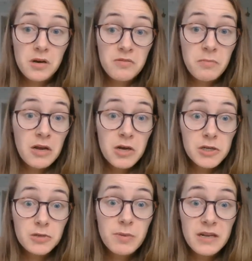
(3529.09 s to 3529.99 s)
of my colors
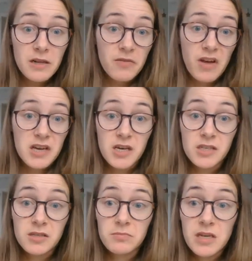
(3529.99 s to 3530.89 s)
bleed. If I dye
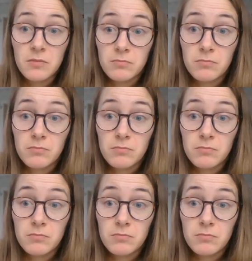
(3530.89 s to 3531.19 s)
something,